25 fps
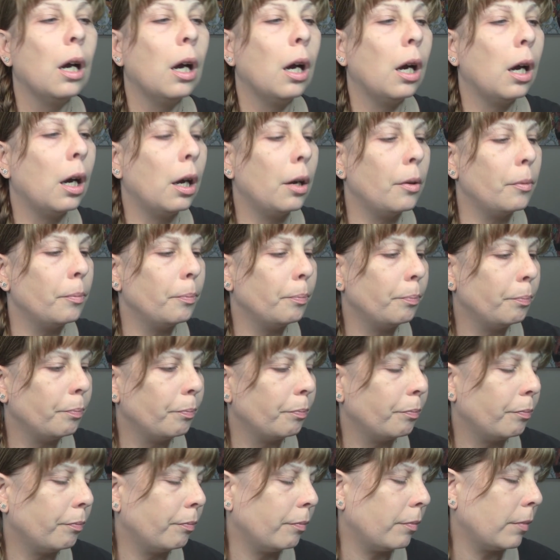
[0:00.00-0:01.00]

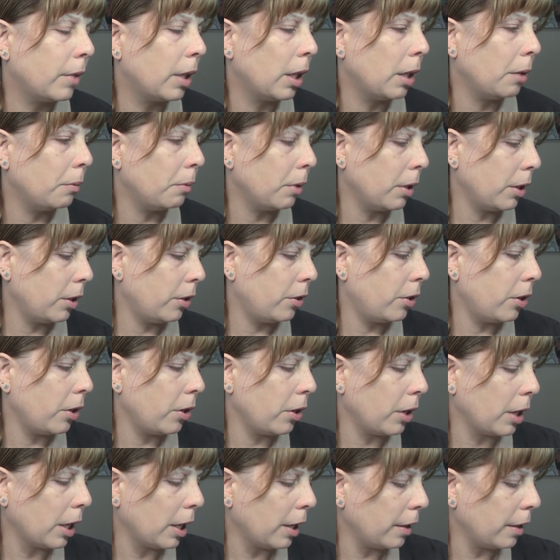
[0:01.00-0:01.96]
that I wanted to show you